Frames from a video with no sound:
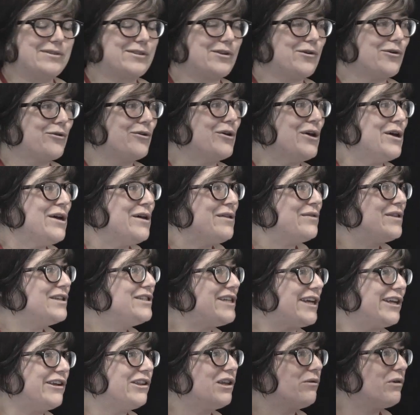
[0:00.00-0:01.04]
So the
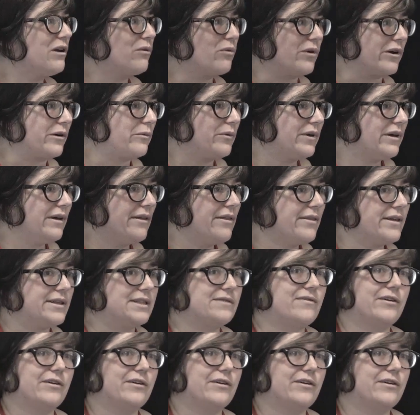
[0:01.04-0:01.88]
data that we work with, it's